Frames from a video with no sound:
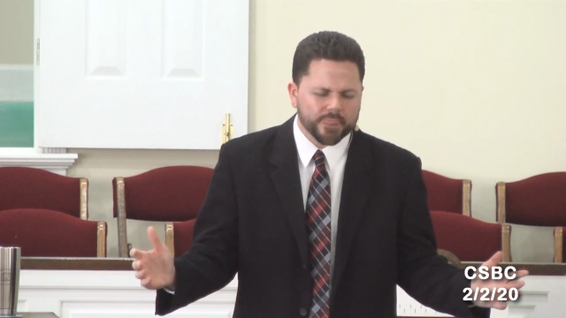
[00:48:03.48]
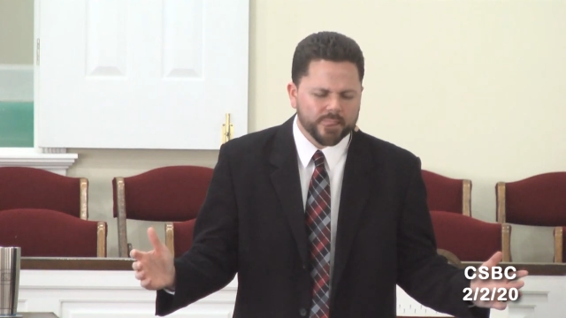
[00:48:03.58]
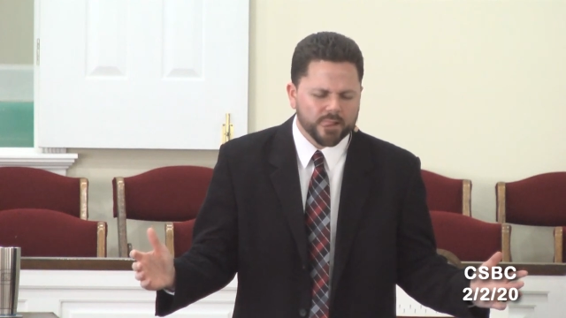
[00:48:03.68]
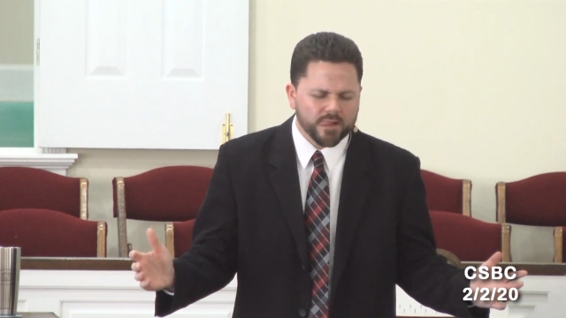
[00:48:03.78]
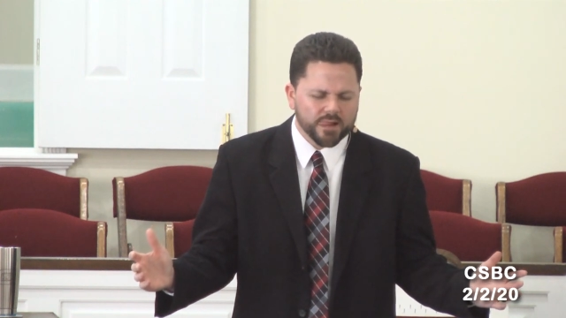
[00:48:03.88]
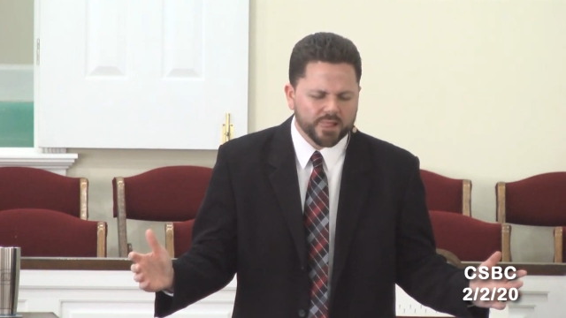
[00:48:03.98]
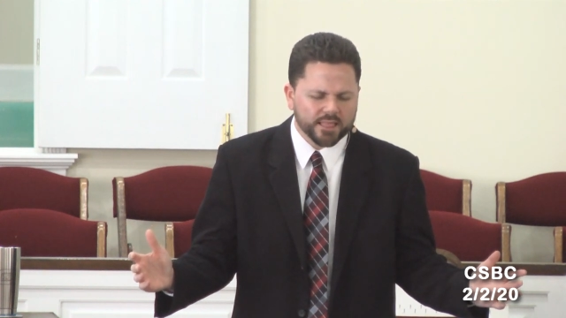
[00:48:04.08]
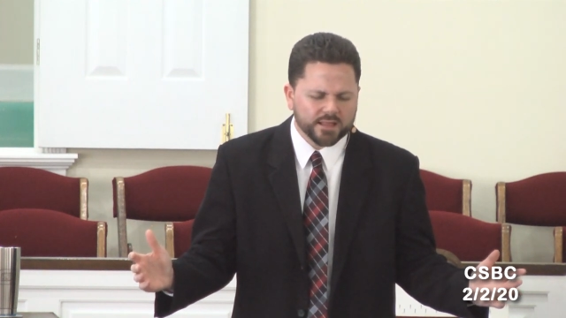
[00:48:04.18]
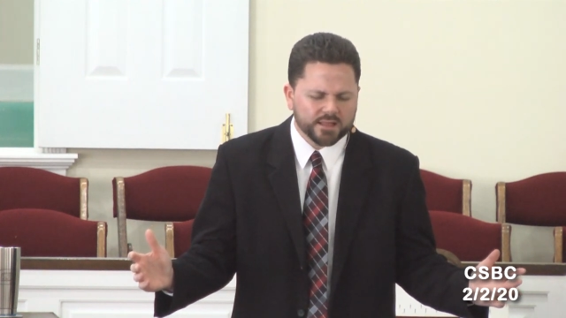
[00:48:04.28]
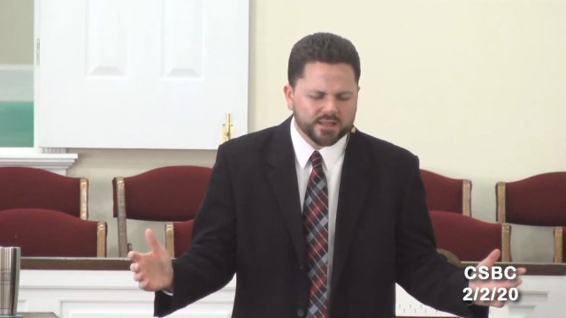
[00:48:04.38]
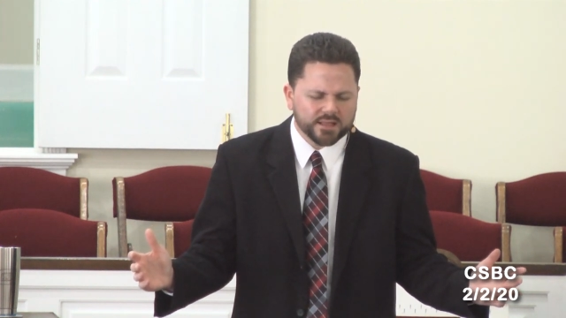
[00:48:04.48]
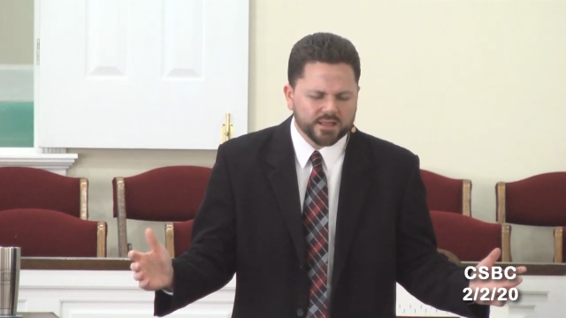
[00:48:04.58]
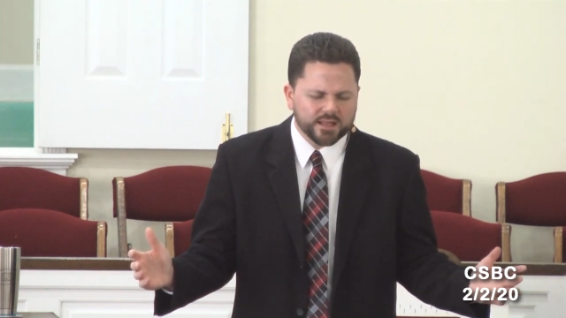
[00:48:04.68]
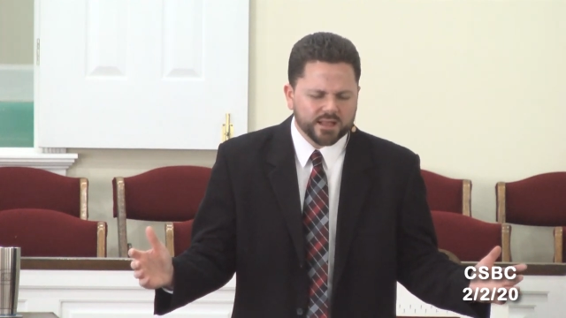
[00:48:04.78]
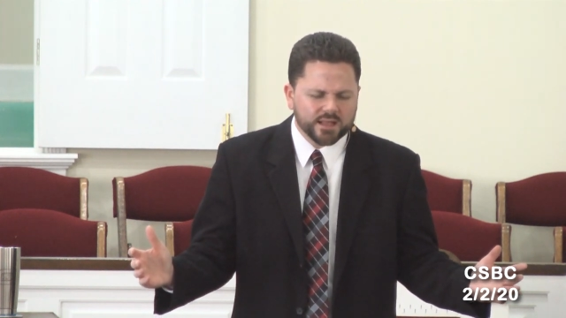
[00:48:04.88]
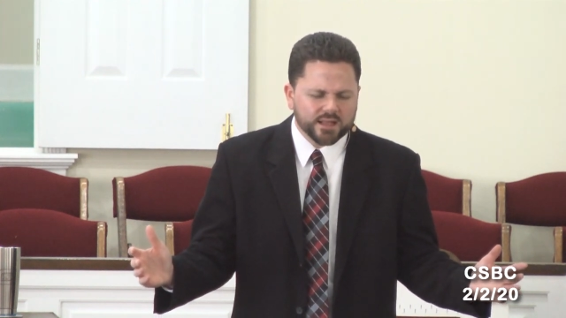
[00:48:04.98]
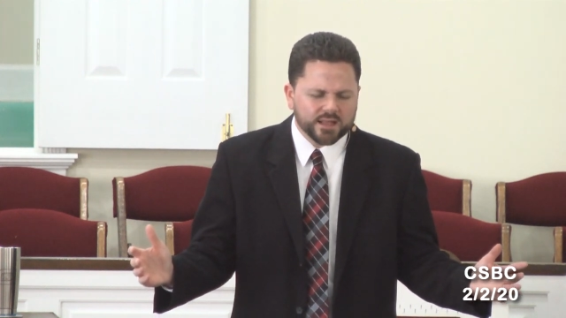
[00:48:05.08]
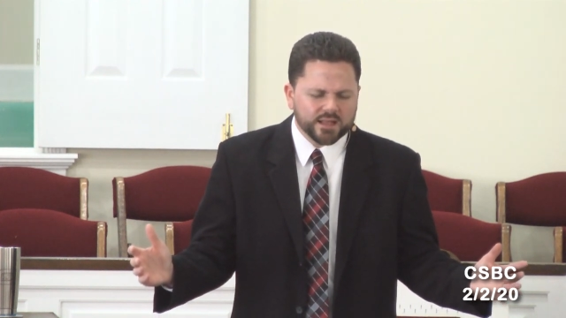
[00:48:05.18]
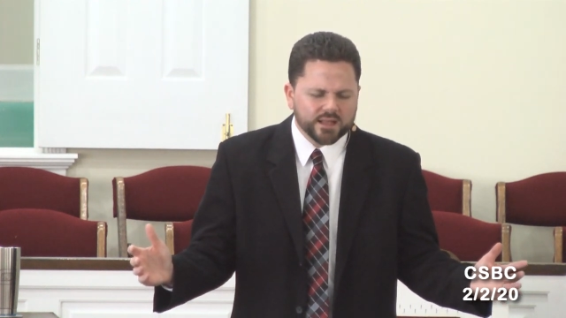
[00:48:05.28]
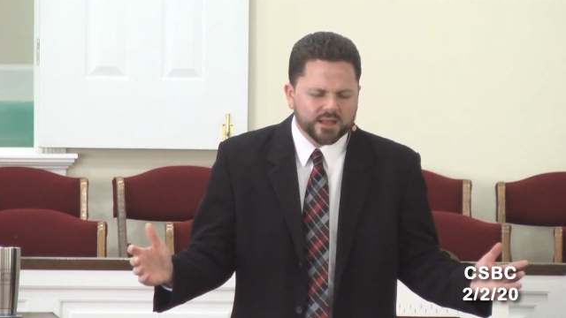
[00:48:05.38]

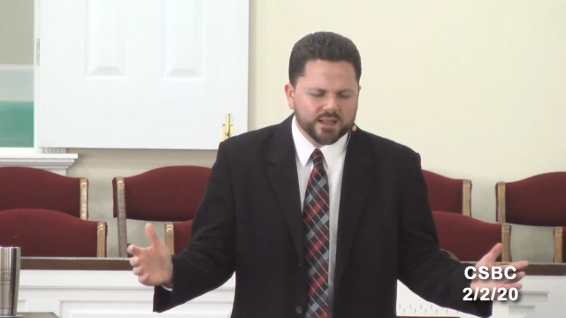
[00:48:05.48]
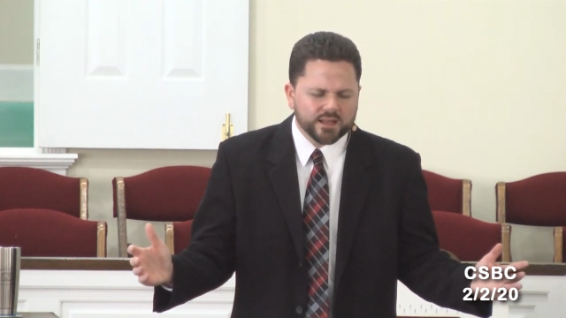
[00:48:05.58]
No one is speaking in this clip.